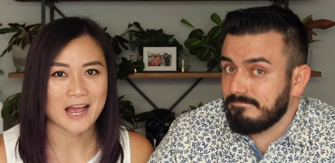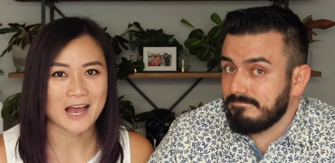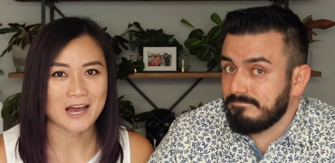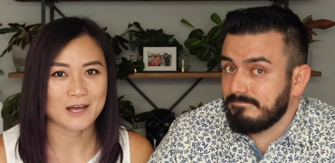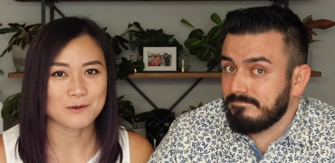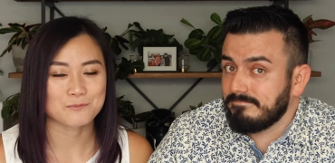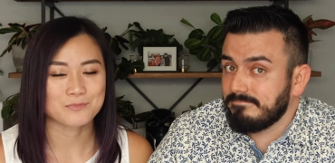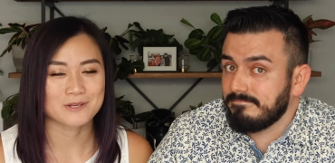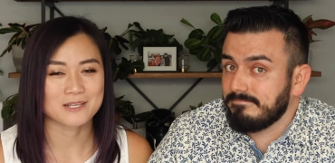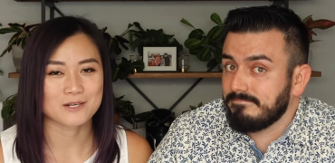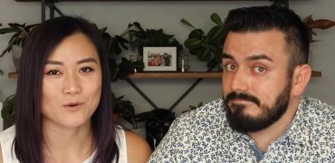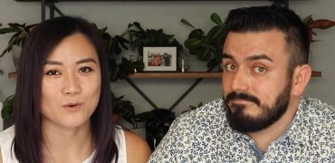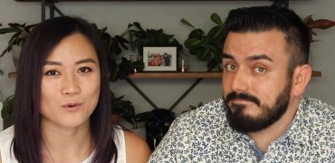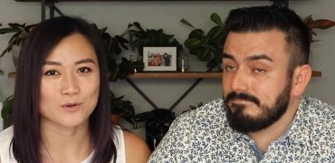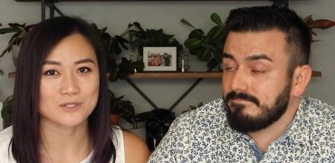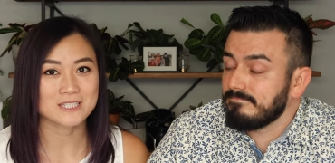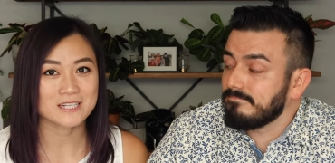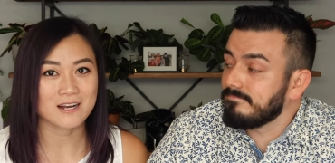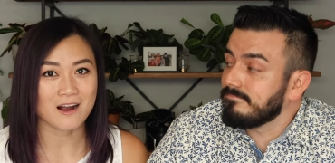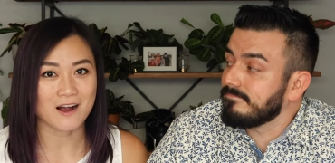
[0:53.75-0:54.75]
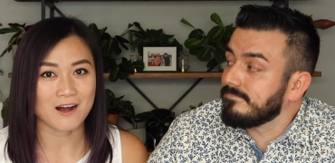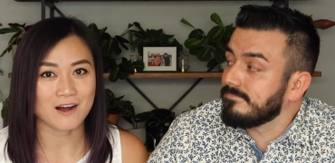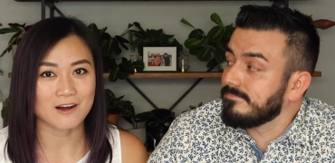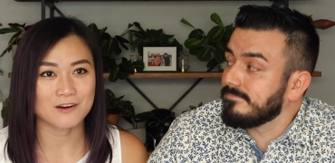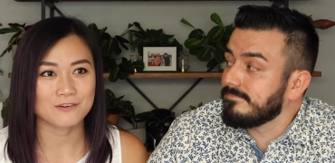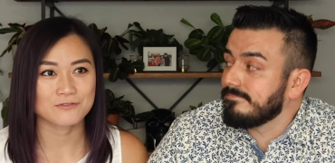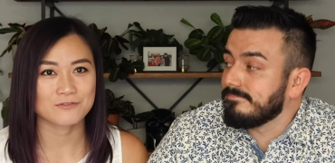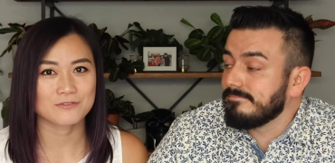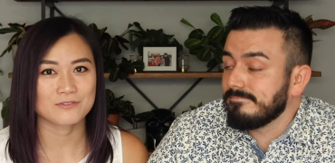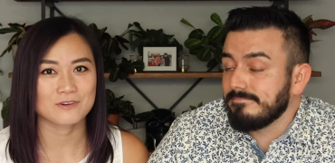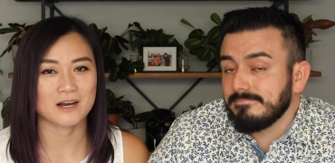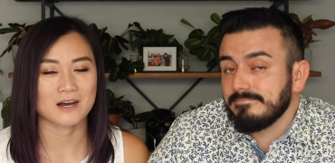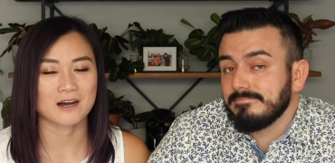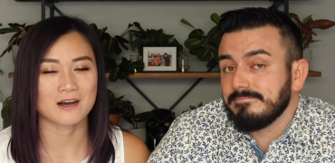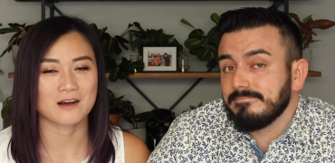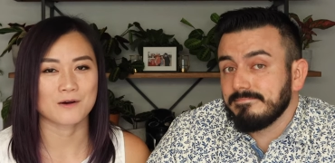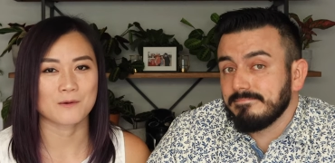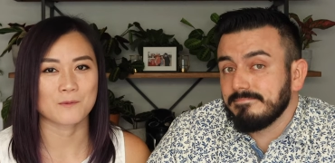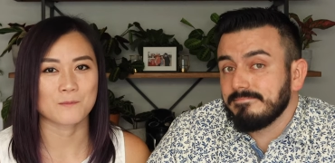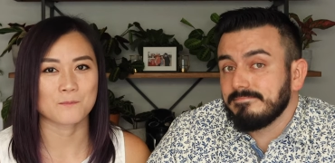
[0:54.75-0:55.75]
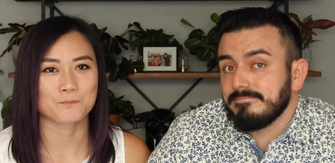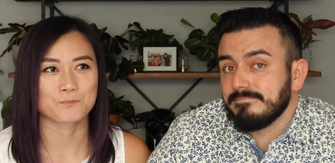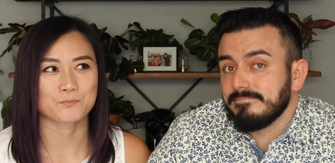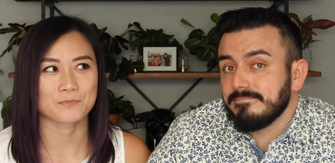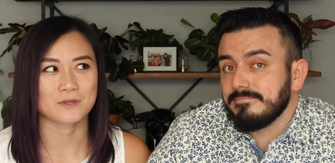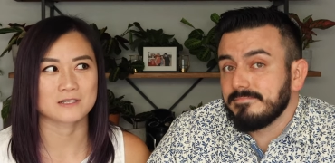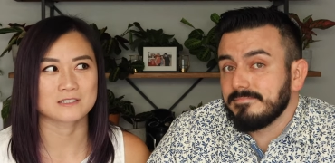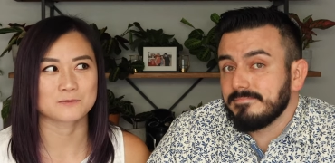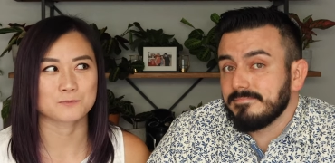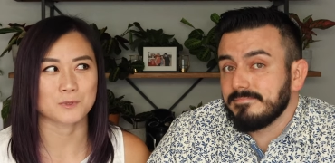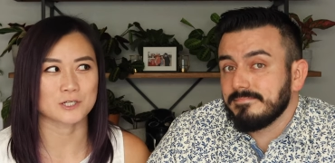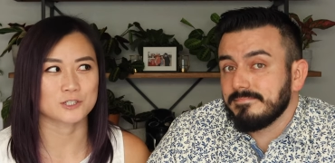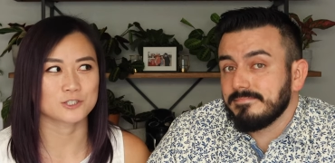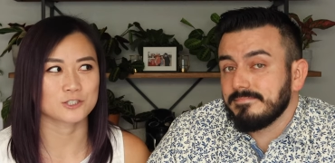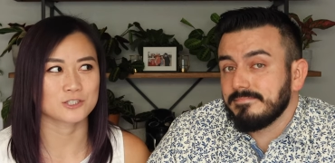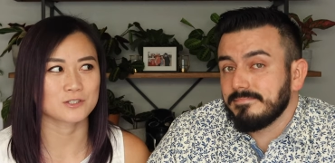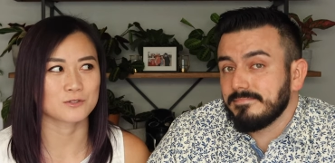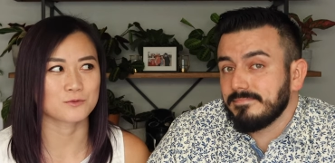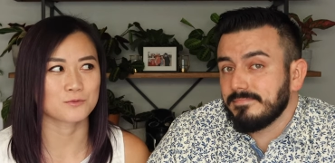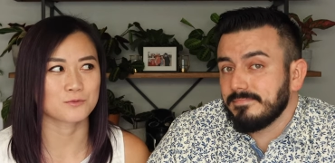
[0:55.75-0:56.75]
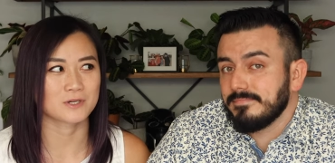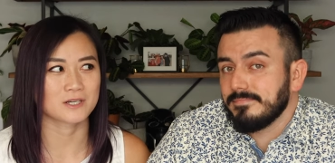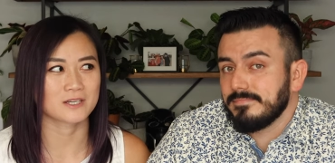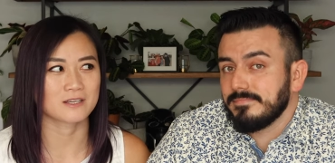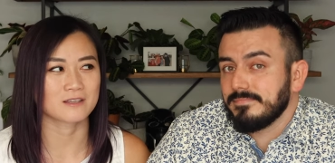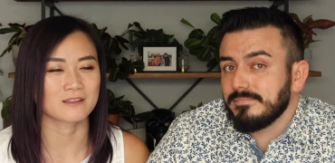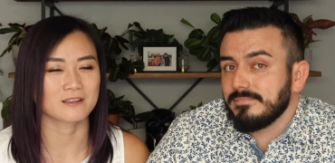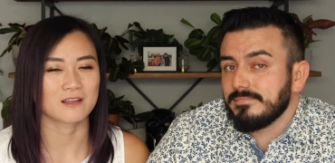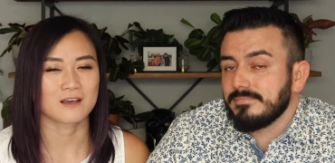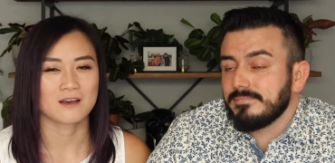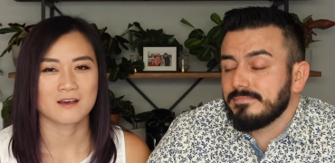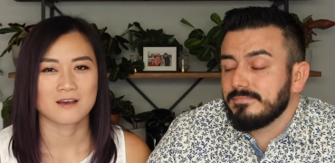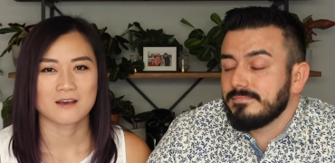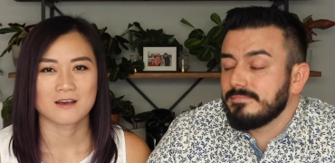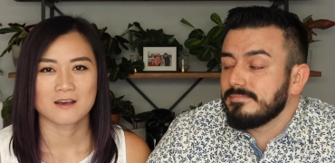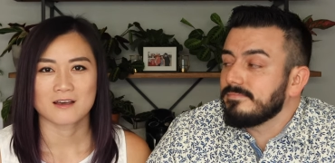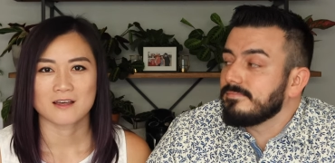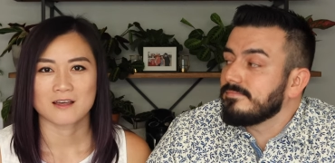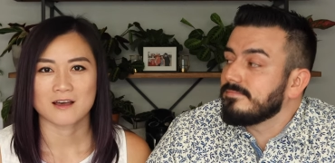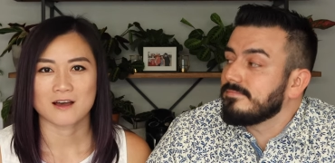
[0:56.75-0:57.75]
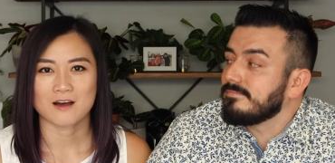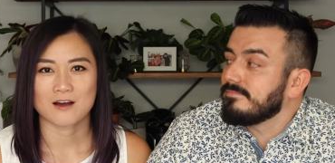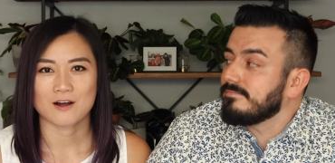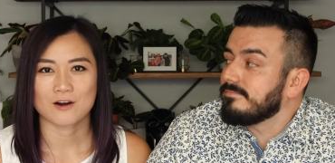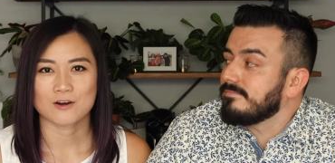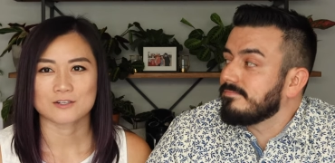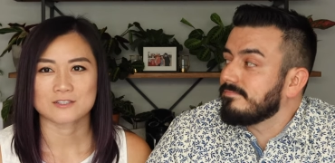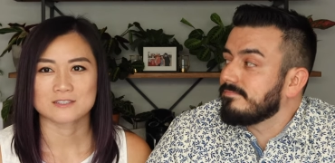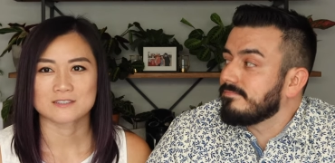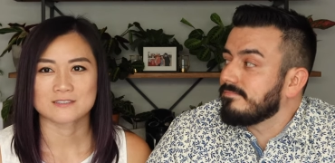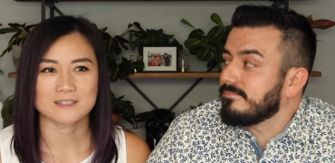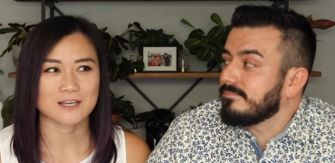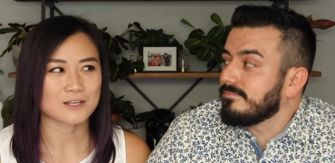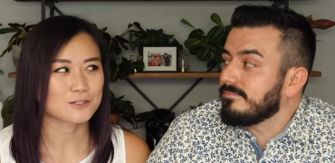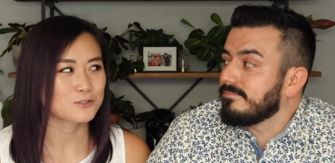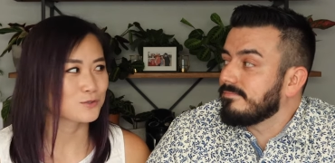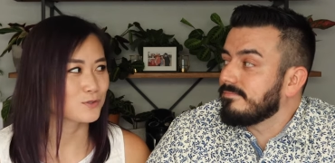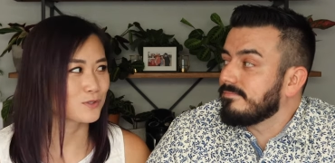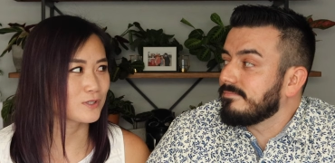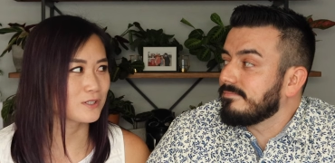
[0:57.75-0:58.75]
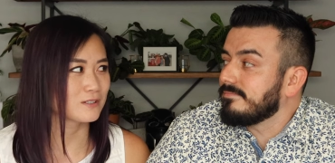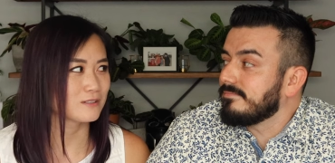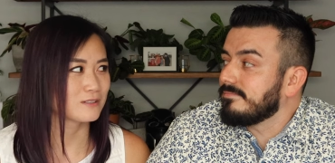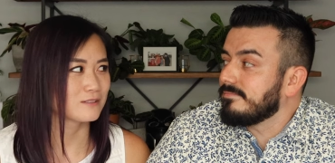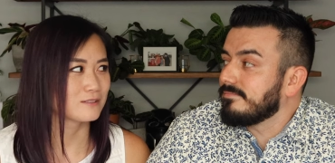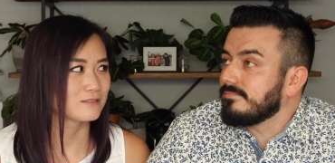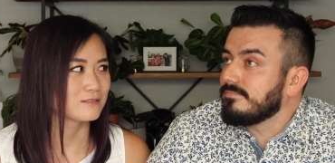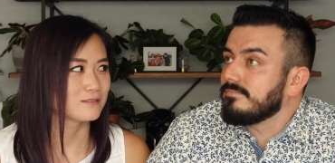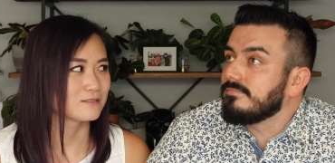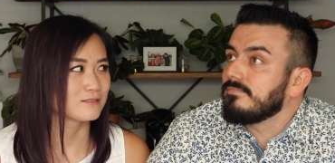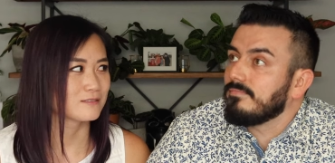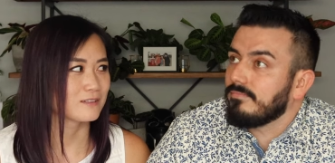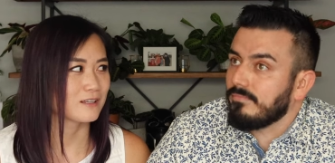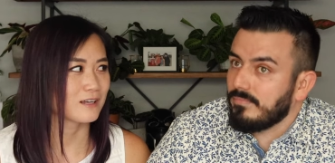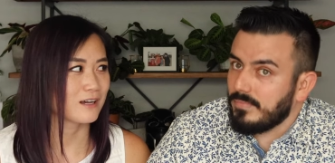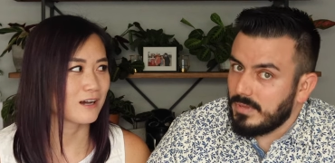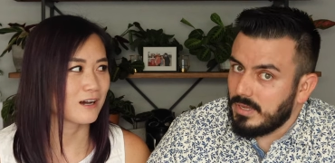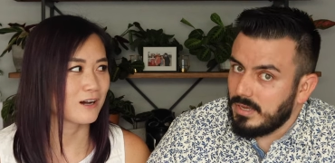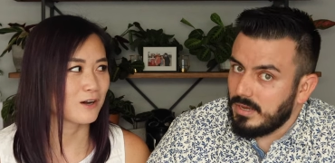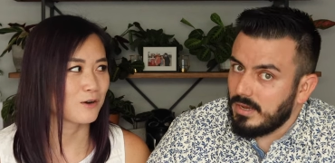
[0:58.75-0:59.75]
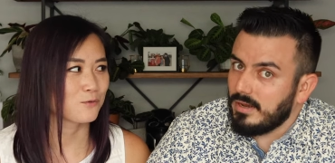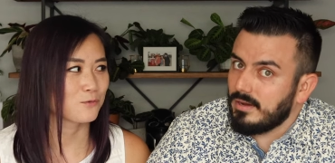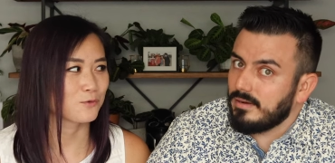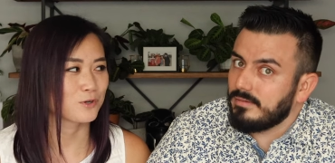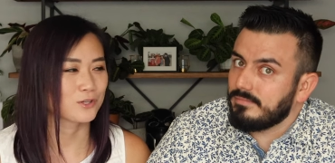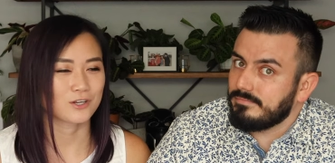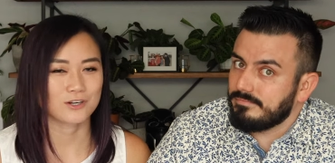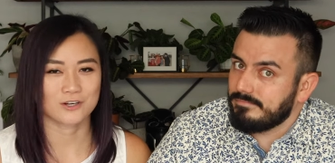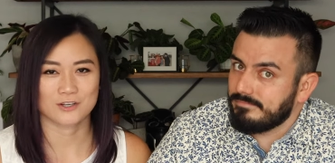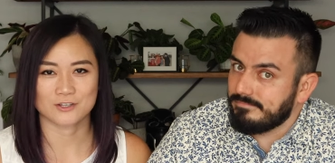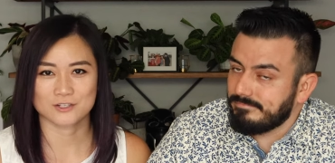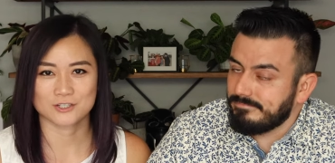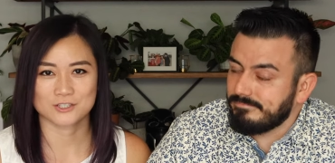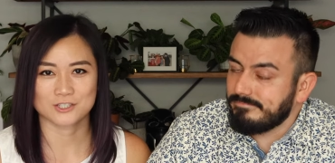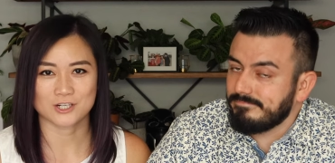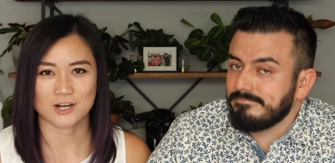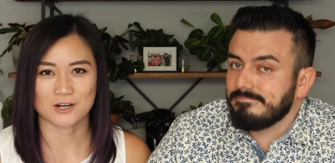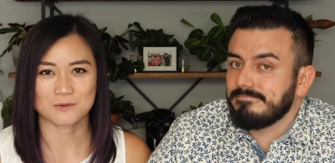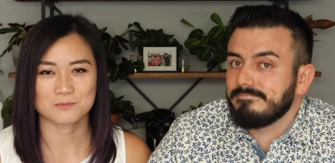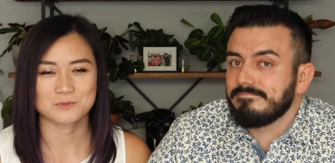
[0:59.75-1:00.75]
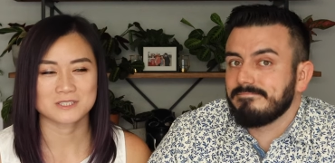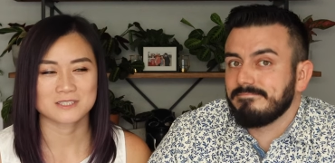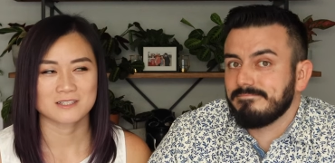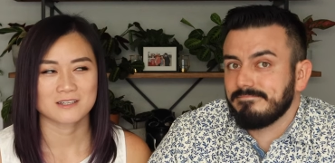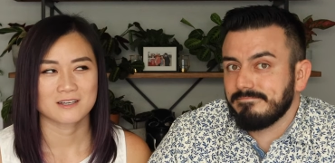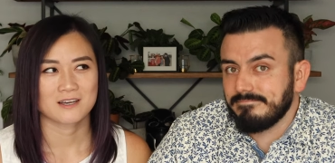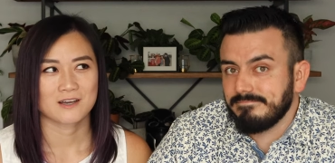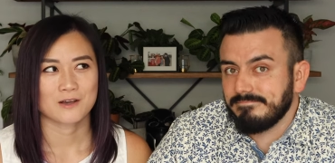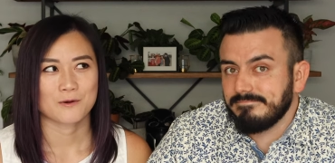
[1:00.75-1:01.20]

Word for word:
Speaker 1: had been holding off, um, especially with our schedule uh, yeah. with our other jobs.